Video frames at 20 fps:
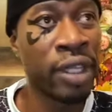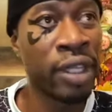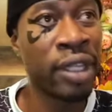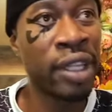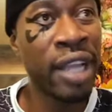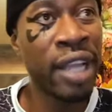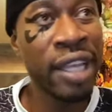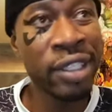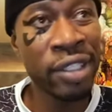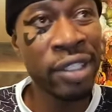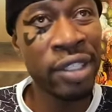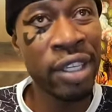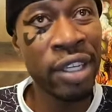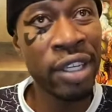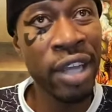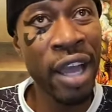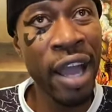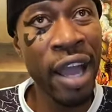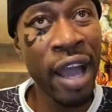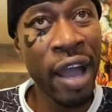less
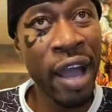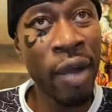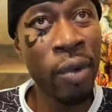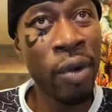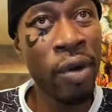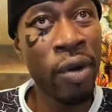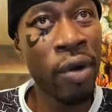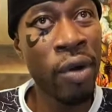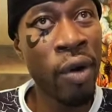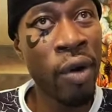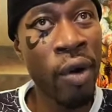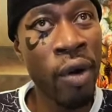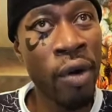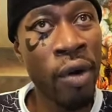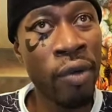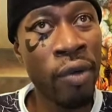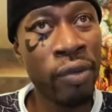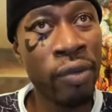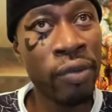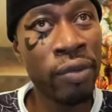than an hour
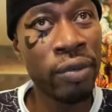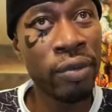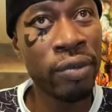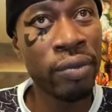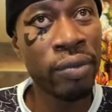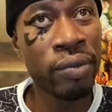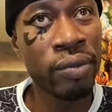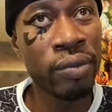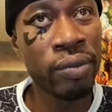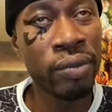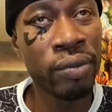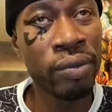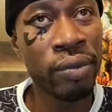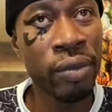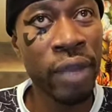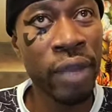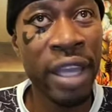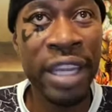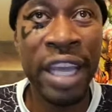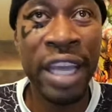off,
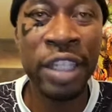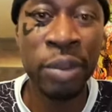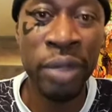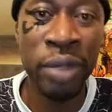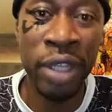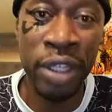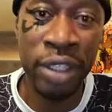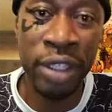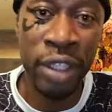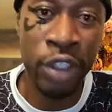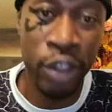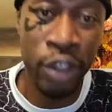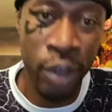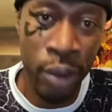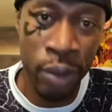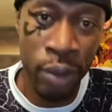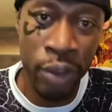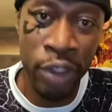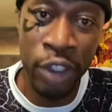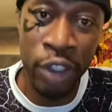and that's because I
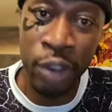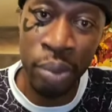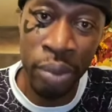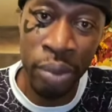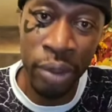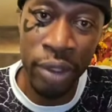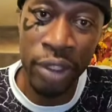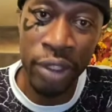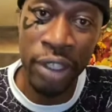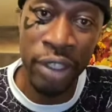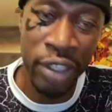chose to to